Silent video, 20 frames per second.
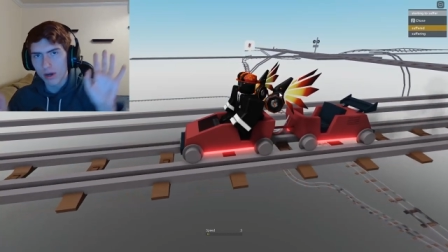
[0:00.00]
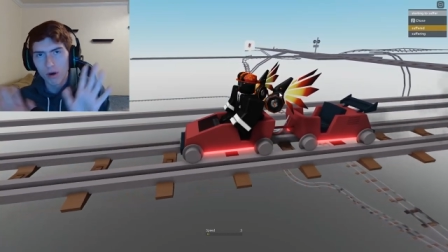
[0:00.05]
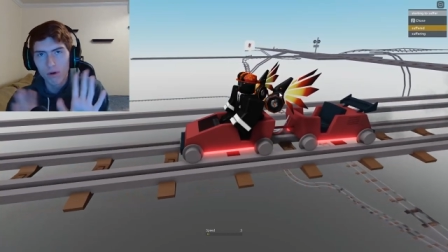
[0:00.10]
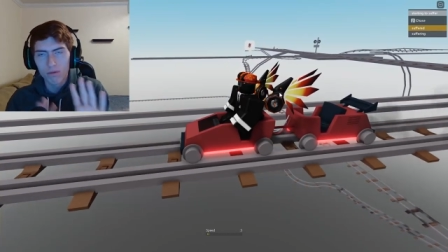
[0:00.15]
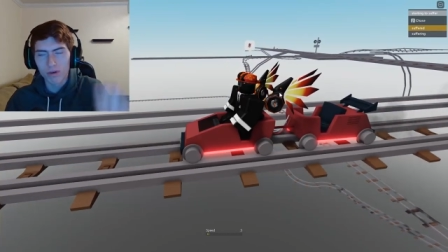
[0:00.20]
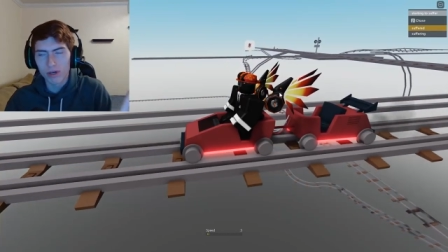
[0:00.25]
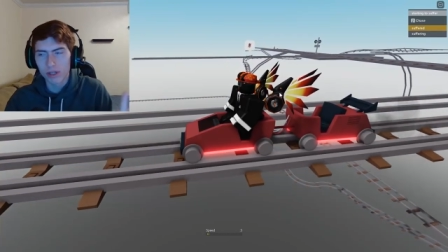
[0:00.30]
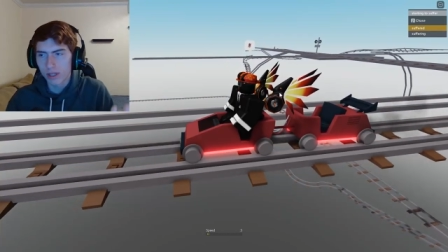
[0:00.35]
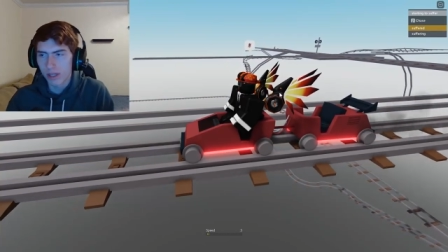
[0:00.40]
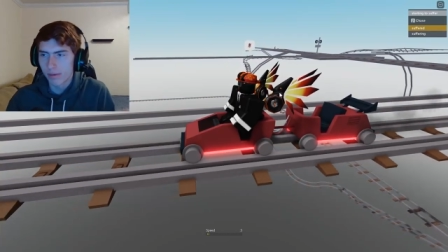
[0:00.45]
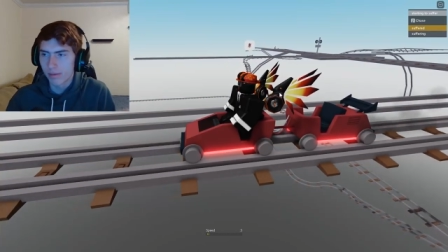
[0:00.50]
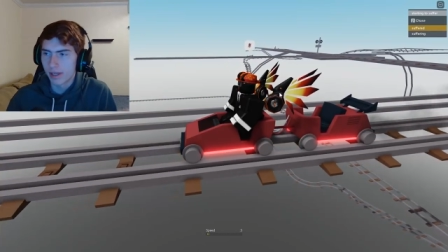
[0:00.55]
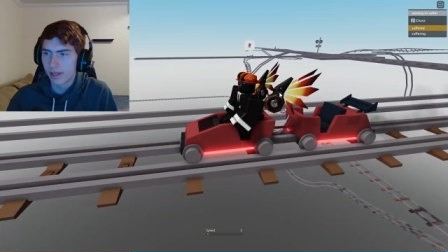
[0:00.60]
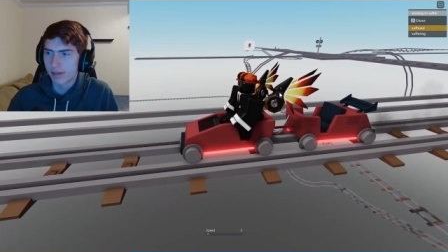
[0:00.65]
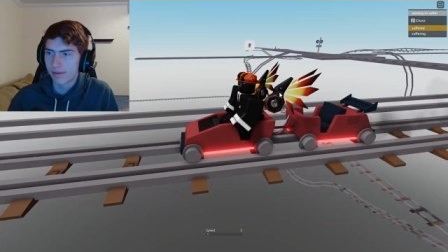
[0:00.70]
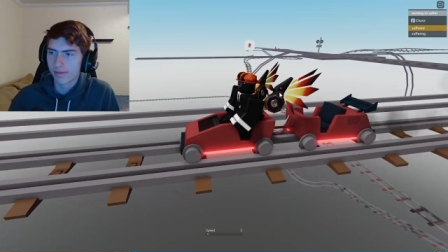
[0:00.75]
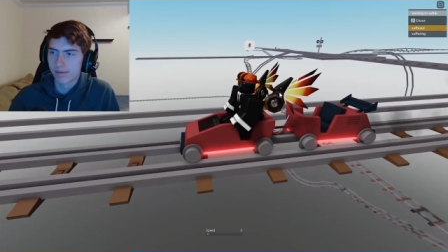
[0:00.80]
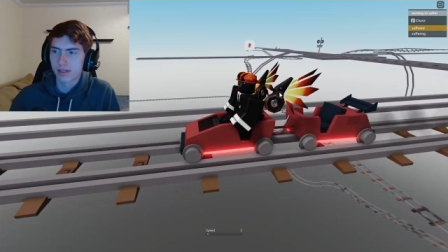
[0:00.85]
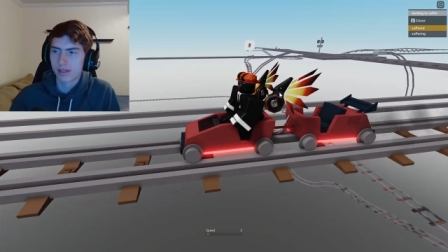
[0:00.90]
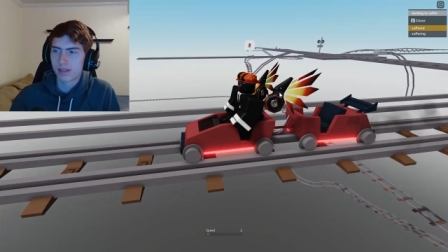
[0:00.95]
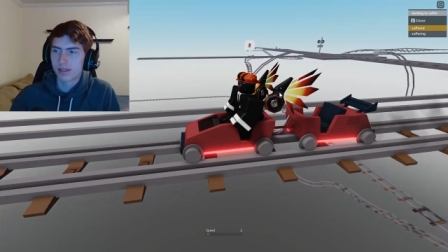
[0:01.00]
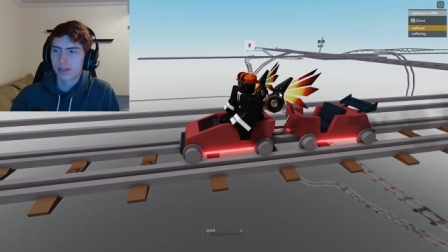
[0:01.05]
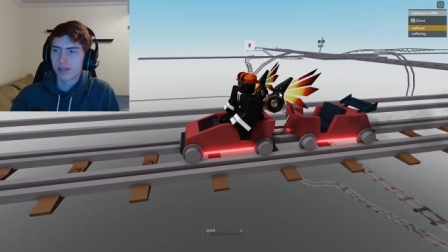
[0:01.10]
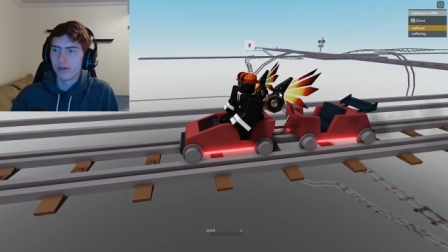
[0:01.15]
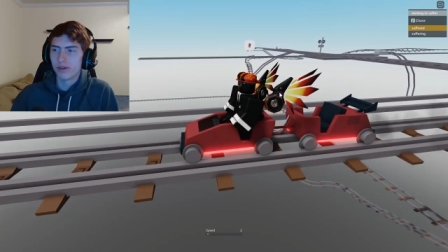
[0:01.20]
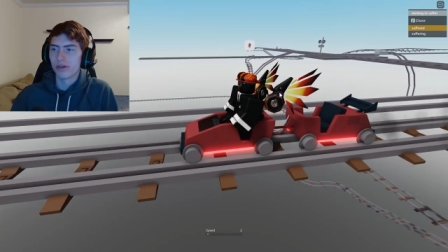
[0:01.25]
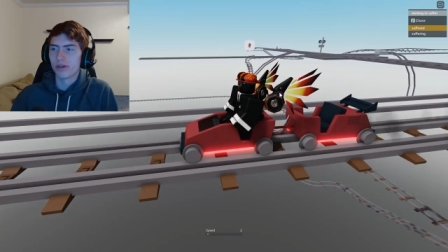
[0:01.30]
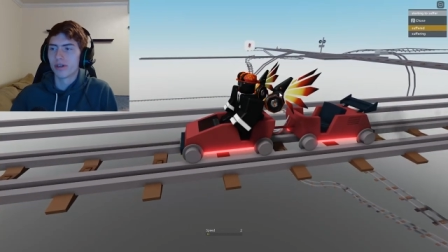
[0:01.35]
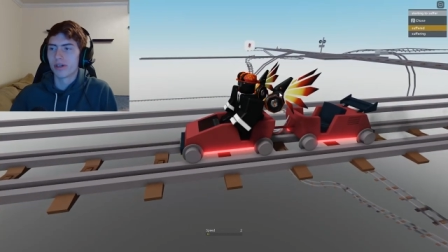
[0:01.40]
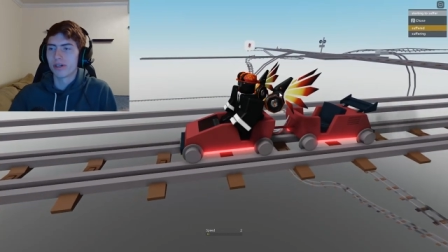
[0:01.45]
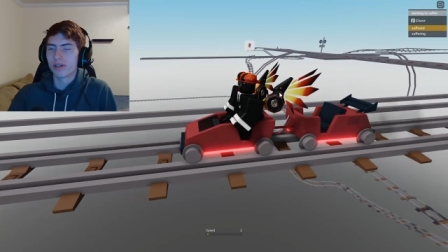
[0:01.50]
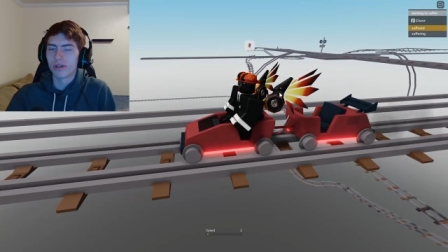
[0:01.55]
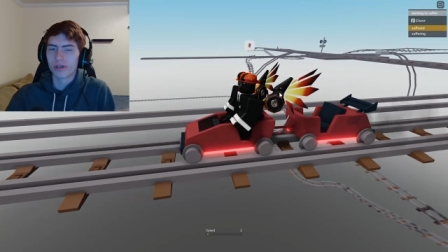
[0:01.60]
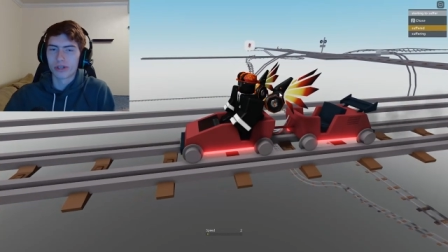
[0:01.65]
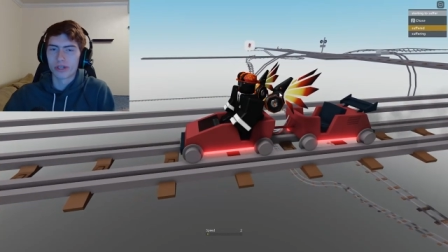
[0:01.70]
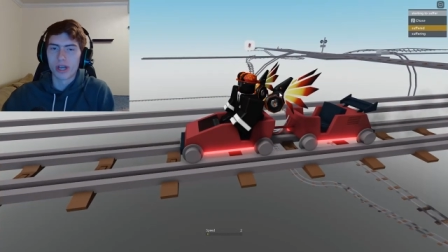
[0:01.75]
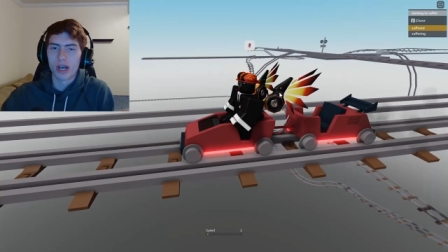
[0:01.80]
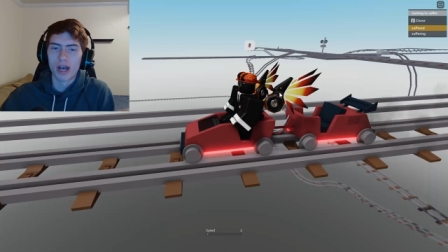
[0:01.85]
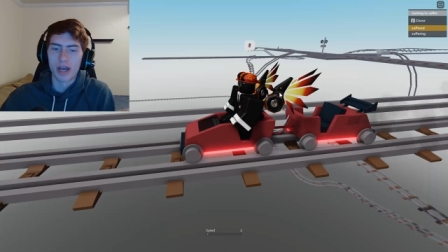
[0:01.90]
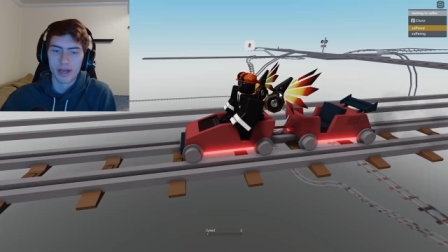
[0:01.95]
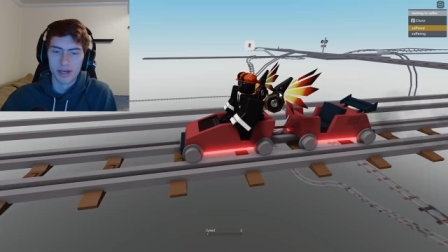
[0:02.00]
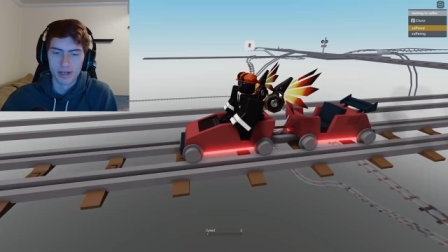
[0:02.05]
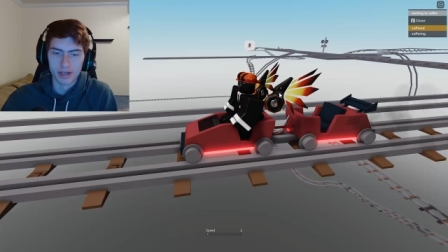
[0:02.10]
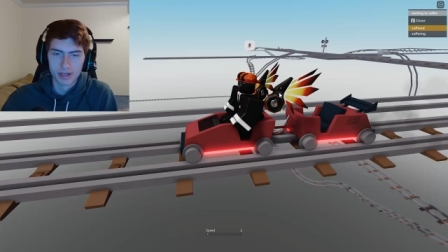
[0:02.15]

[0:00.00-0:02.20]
over the limit. You're you're done.